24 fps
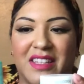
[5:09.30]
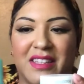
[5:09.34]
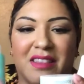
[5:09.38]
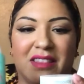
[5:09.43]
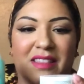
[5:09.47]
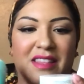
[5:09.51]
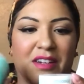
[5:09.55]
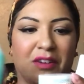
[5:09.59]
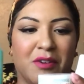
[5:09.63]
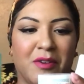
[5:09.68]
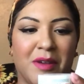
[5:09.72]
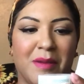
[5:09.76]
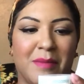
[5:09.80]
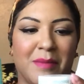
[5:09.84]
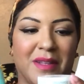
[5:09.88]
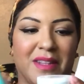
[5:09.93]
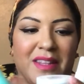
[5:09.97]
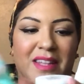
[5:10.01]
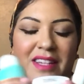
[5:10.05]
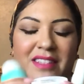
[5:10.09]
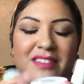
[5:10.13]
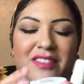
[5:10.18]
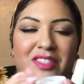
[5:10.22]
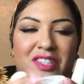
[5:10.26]
The cream
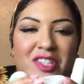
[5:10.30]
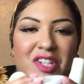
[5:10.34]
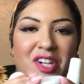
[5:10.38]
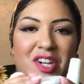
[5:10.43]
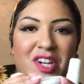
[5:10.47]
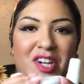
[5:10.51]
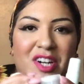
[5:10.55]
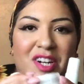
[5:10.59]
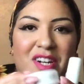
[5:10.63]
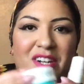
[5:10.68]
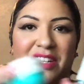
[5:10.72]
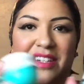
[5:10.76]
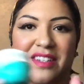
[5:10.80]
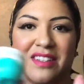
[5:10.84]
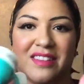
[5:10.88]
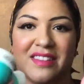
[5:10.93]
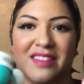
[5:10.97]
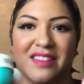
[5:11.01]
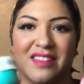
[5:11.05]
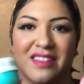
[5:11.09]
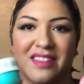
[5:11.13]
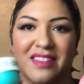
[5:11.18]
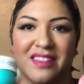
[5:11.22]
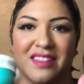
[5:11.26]
cleanser,
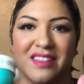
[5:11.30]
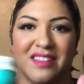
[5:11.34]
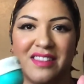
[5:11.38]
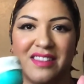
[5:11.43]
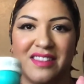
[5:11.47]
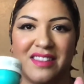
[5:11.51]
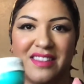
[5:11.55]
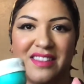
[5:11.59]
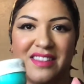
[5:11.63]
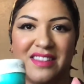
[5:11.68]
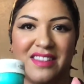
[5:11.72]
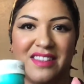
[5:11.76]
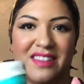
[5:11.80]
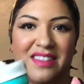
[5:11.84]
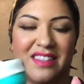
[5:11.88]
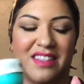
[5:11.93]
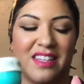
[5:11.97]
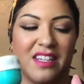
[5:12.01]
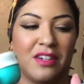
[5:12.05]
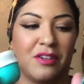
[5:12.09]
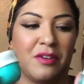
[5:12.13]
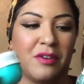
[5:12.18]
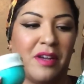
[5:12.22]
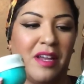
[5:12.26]
the
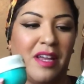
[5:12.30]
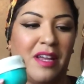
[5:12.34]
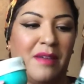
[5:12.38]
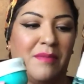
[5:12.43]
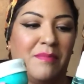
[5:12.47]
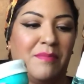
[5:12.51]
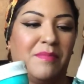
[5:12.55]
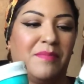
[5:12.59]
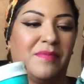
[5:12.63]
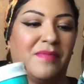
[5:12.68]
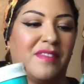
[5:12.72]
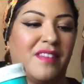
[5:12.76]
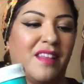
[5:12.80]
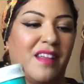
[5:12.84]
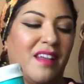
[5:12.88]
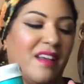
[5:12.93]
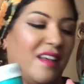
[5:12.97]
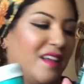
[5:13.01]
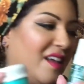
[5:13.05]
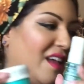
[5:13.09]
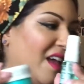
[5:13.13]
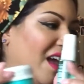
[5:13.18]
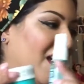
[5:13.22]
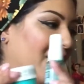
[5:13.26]
cream,
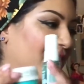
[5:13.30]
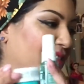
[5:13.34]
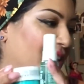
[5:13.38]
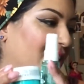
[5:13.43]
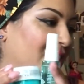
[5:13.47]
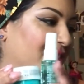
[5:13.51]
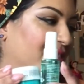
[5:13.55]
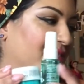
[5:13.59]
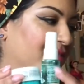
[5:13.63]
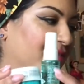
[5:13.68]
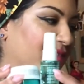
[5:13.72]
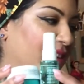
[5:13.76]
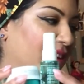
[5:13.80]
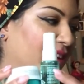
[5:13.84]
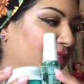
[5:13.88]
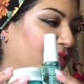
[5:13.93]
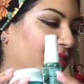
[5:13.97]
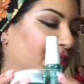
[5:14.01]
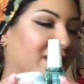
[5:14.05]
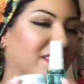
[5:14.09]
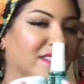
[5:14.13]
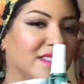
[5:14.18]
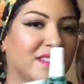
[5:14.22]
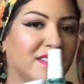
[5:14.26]
and then the fragrance.